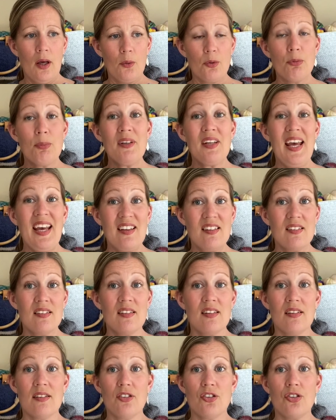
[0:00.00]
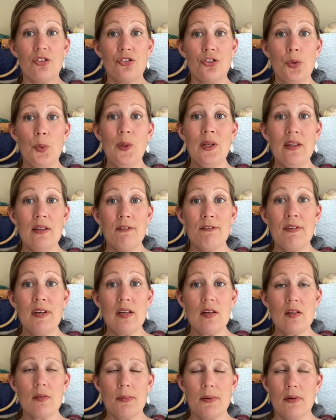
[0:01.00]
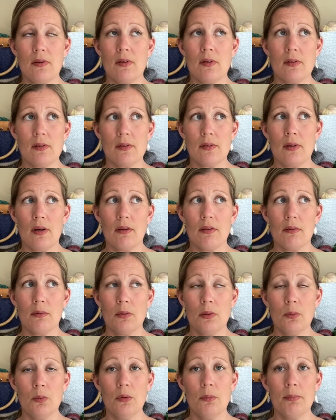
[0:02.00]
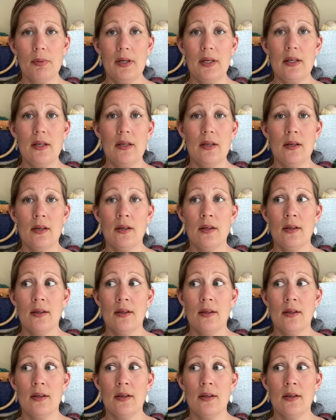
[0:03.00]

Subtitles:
bit hesitant to doing the fix because I thought it would be,